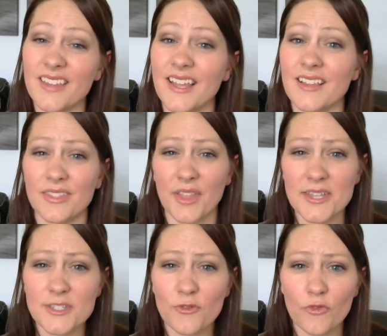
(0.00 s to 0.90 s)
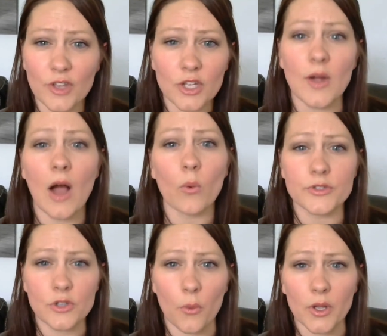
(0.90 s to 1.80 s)
And like, let's figure out
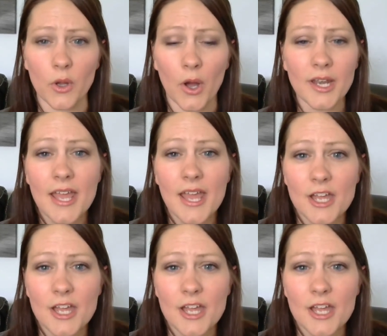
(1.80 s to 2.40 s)
what's going on